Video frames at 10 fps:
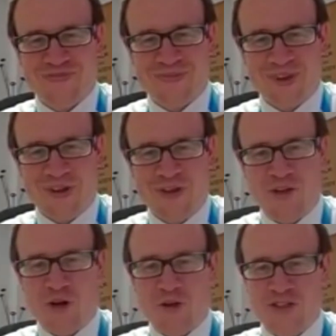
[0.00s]
I think you've
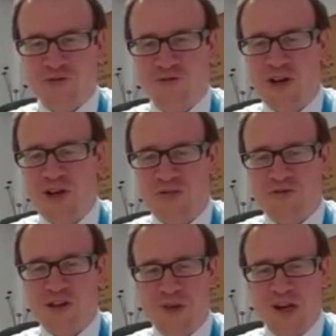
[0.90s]
got, is it
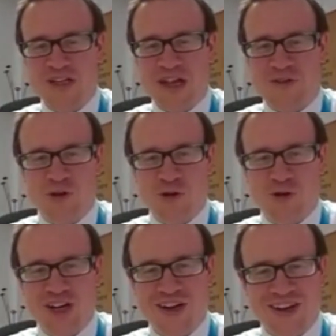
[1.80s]
3 minutes left, Georgie?